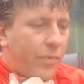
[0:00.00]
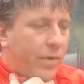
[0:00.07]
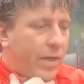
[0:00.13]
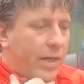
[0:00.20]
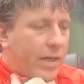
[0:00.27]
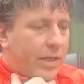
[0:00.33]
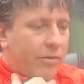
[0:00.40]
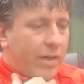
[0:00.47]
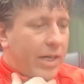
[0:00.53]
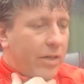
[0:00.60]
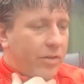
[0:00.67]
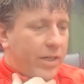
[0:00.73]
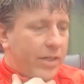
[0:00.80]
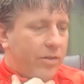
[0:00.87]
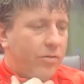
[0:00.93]
Great
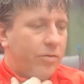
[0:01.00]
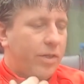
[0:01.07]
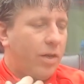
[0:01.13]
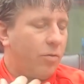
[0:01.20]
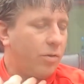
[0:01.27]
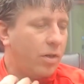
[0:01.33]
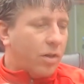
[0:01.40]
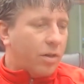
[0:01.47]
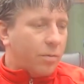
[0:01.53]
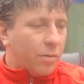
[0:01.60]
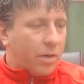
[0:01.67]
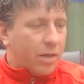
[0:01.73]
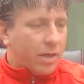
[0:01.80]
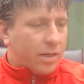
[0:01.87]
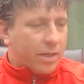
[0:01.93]
looking at all the old
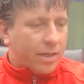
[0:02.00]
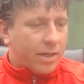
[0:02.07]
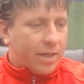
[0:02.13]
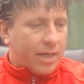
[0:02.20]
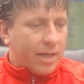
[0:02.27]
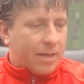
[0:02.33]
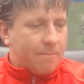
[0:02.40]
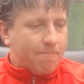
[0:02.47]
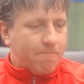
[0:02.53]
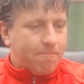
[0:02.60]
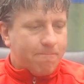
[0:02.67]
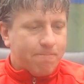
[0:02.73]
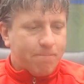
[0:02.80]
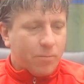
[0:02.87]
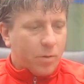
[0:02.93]
artwork.
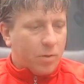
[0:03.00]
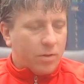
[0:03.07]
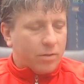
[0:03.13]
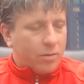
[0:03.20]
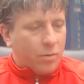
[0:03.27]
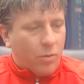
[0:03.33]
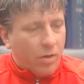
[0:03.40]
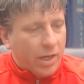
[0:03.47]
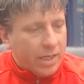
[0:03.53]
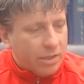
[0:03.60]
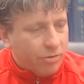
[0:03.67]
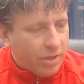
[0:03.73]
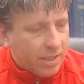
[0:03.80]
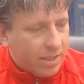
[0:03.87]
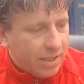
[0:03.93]
Quite
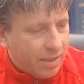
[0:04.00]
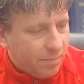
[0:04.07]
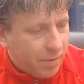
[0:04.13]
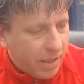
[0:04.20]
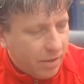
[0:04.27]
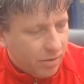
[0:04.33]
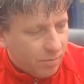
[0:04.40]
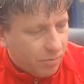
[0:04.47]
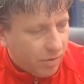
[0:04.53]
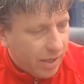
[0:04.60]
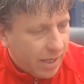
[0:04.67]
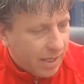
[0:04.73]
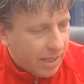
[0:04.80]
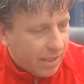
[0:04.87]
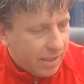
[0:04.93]
interesting pickup,
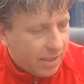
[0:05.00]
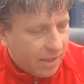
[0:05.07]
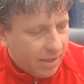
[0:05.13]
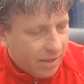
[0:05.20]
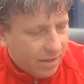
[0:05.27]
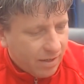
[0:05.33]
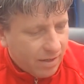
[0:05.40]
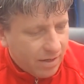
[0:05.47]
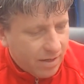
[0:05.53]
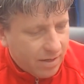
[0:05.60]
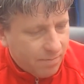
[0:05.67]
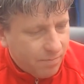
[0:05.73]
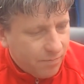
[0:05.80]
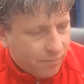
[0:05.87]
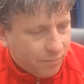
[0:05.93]
really. I
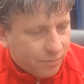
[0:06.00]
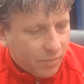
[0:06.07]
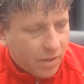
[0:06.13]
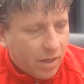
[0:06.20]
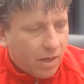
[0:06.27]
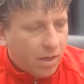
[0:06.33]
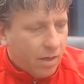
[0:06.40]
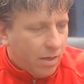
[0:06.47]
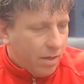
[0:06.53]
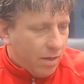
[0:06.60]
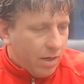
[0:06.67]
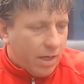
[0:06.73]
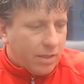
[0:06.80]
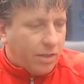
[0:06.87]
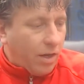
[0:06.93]

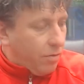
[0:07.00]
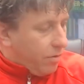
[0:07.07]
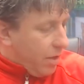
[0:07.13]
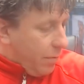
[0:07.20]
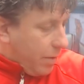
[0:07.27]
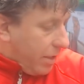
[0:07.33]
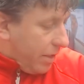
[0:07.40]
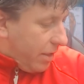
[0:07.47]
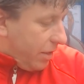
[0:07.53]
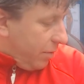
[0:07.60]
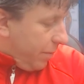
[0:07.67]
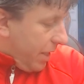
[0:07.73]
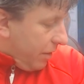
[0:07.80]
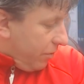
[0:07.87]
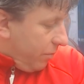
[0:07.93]
don't know whether the
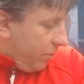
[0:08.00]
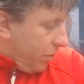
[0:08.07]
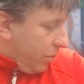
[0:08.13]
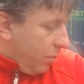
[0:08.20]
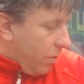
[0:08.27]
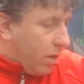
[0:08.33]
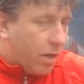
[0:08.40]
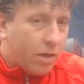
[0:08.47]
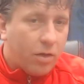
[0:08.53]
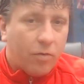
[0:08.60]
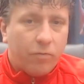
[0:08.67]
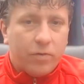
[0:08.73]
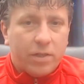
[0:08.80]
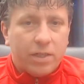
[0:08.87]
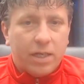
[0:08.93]
Spectrums will work.
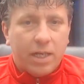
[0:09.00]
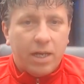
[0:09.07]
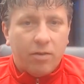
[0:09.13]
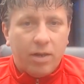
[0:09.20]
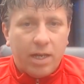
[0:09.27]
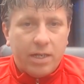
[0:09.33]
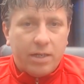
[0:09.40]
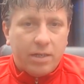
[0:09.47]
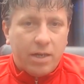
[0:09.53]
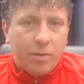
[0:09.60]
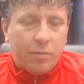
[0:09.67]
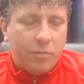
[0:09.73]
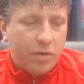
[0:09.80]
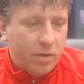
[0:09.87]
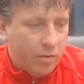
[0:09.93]
Obviously, I'll let you know in
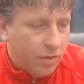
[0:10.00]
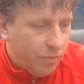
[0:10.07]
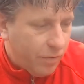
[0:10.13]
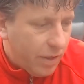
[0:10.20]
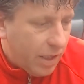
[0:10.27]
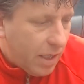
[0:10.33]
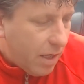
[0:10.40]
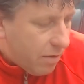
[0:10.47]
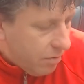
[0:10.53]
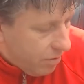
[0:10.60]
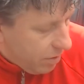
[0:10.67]
future videos.